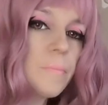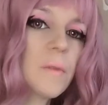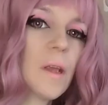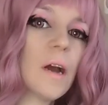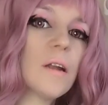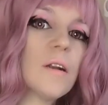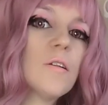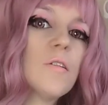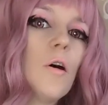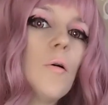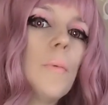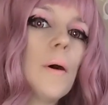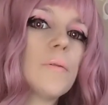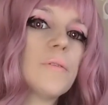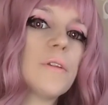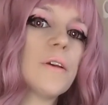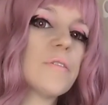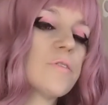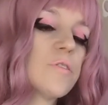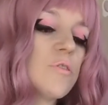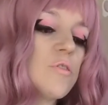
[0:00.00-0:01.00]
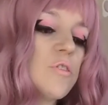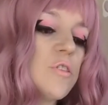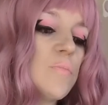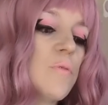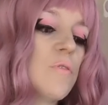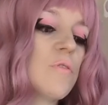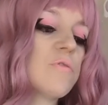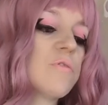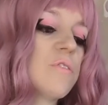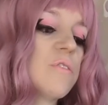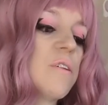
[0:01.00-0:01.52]
I don't know about this. They're
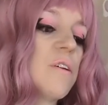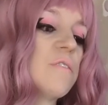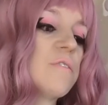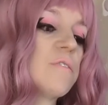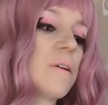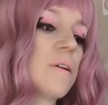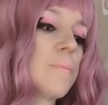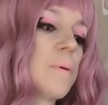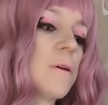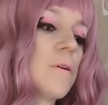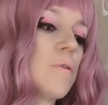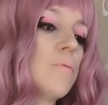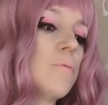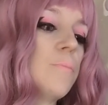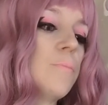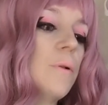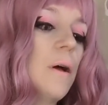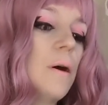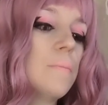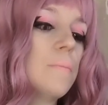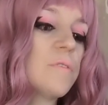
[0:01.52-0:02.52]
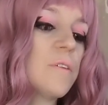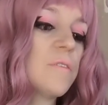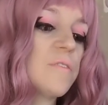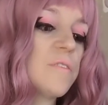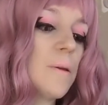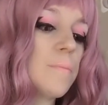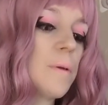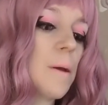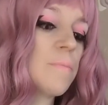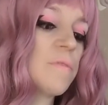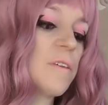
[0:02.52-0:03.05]
supposed to taste like pickled plums, and
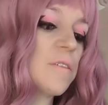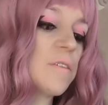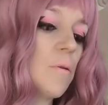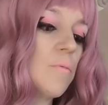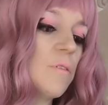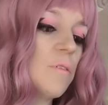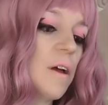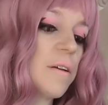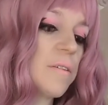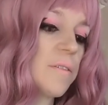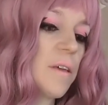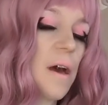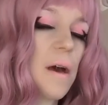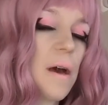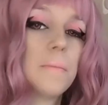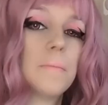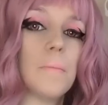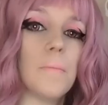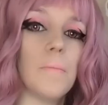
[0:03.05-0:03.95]
sometimes I don't like that.